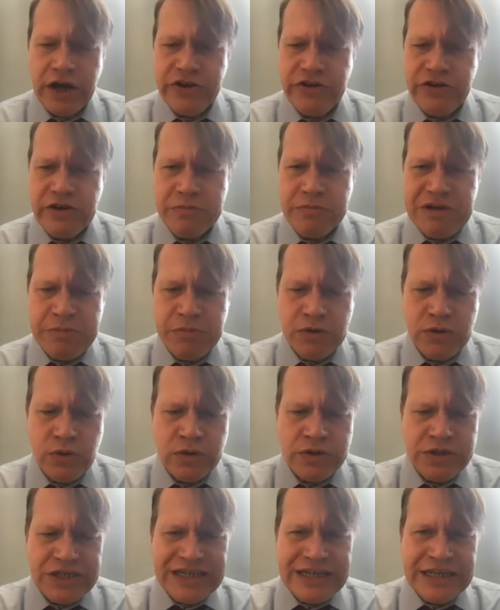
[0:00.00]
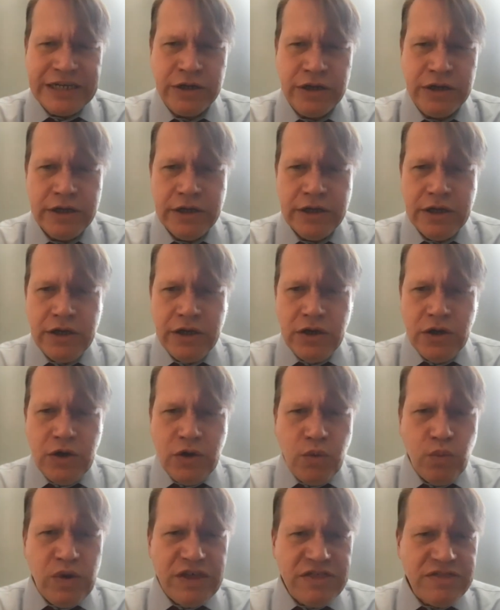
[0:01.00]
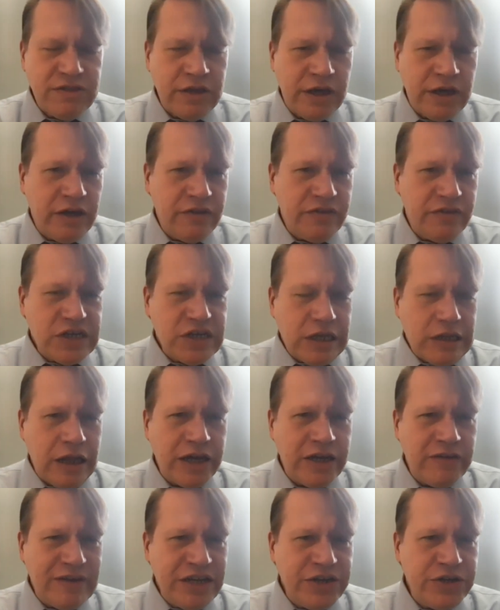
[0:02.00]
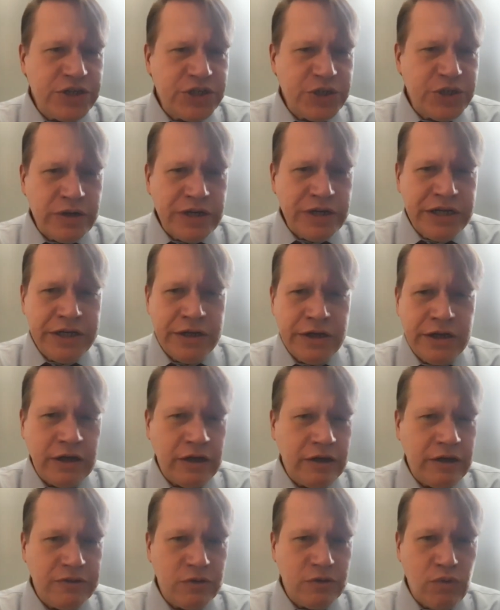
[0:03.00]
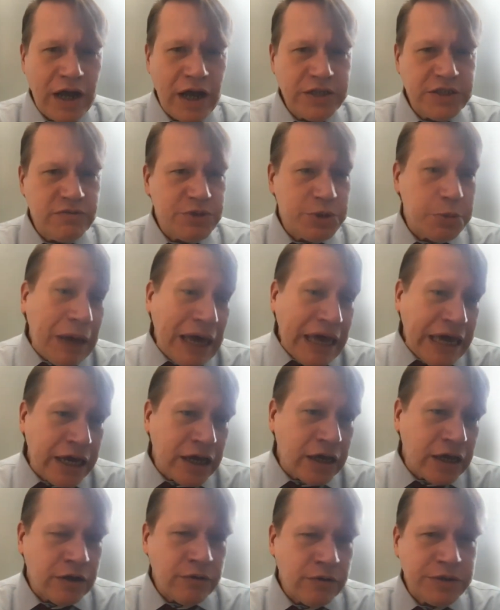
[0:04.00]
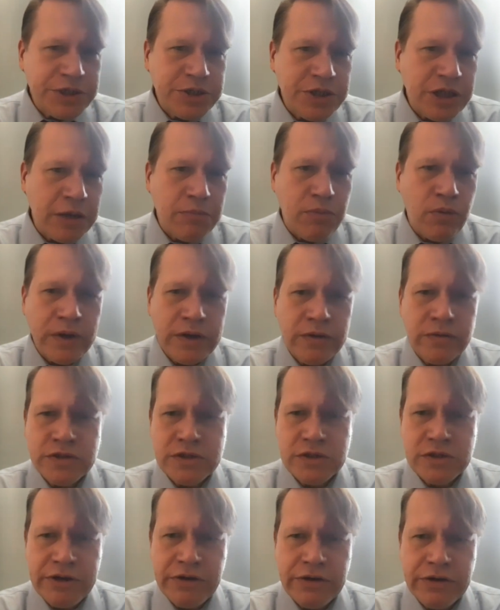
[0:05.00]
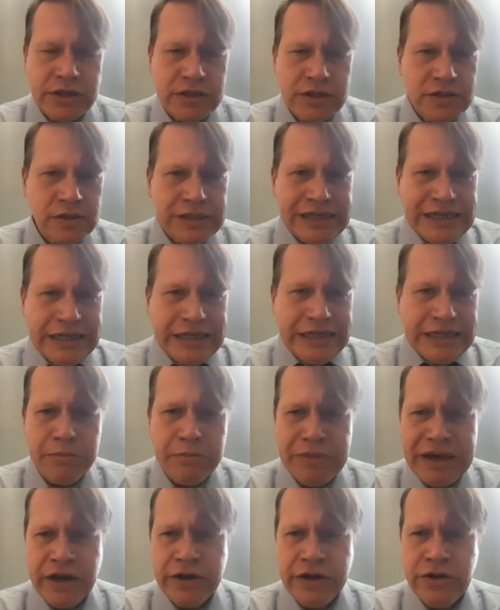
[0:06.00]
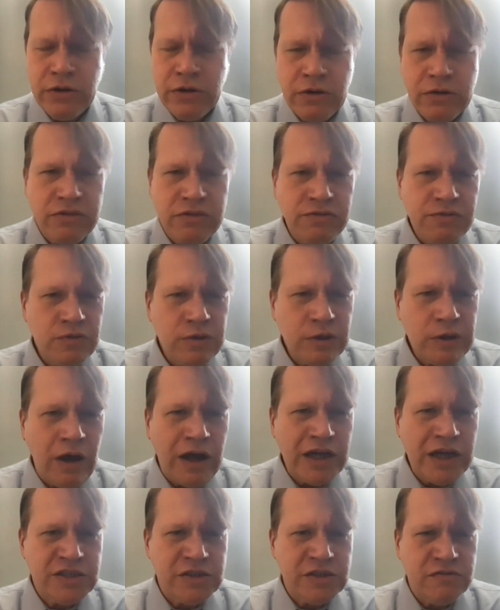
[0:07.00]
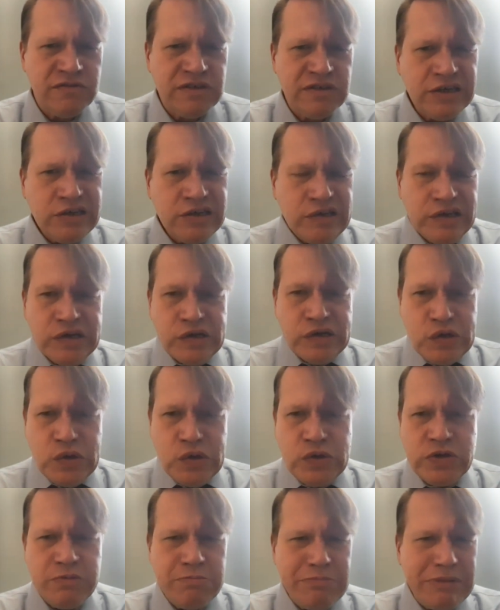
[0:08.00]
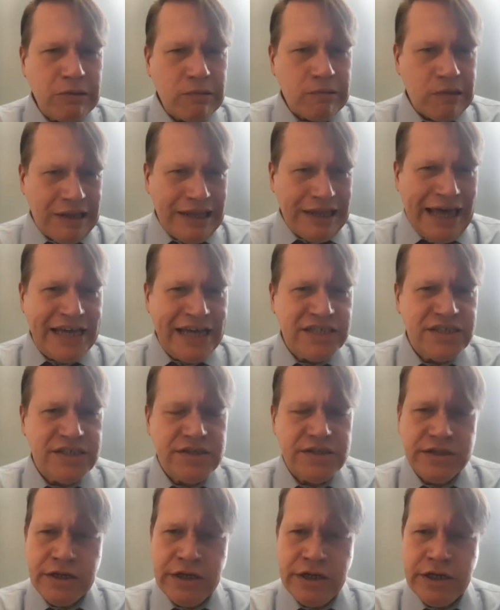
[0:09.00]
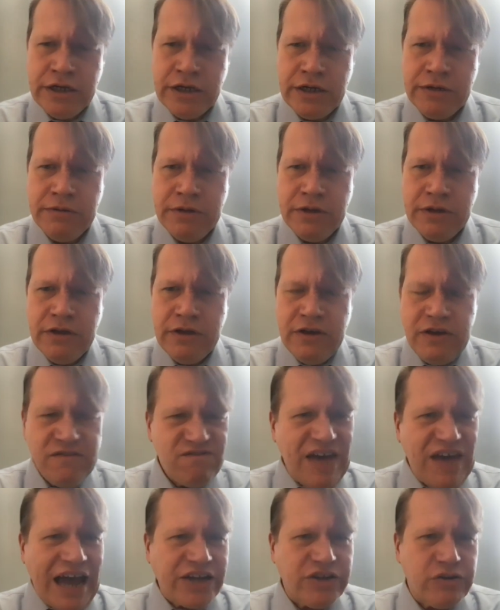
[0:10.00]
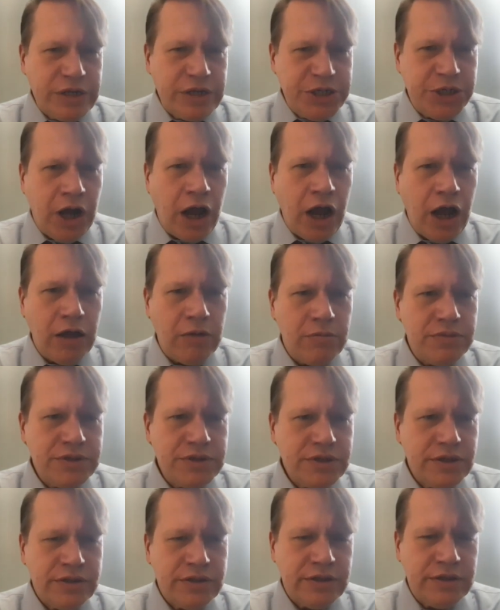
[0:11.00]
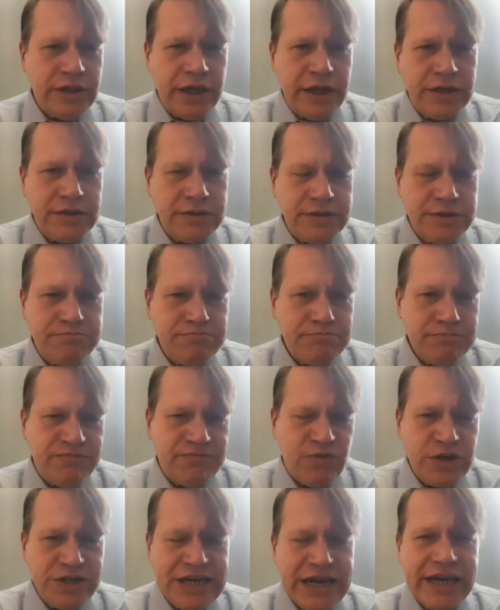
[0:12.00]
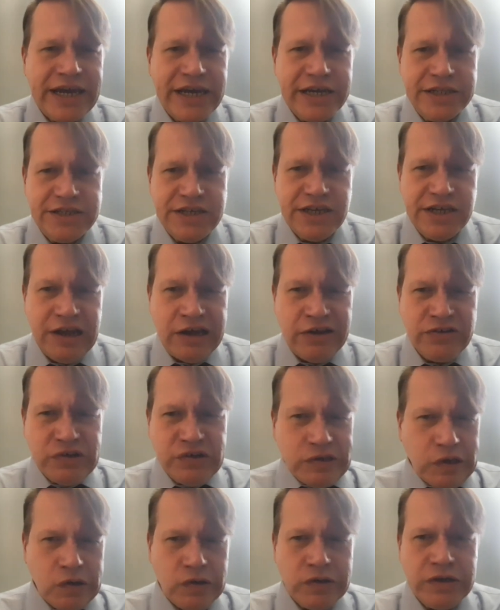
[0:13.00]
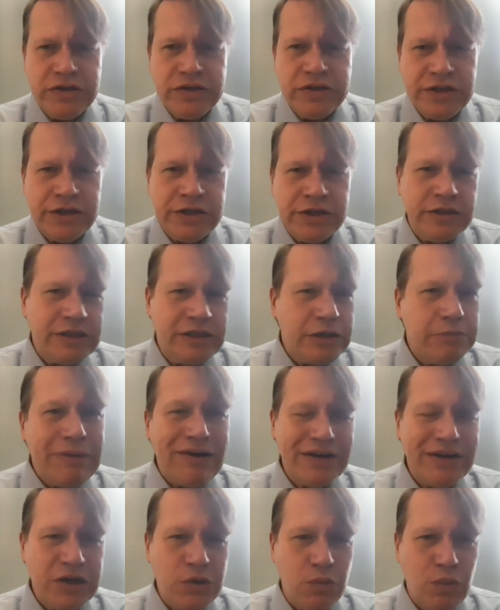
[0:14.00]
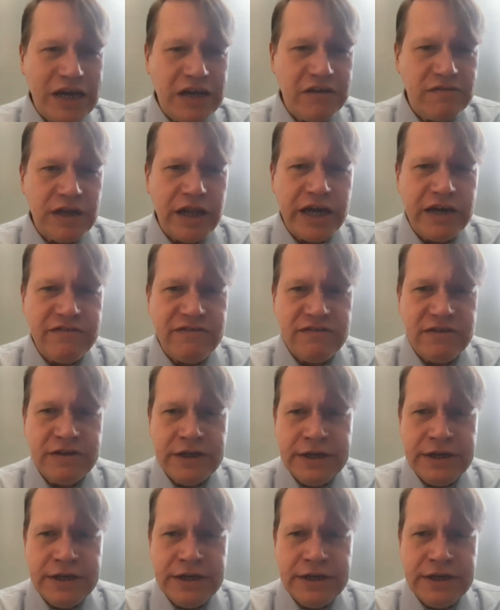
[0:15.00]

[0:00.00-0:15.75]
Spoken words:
country, people who are dealing with the decline of industry, the rise of Japan, which at that point was America's leading competitor, the loss of good middle class factory jobs that for decades had undergirded the American way of life.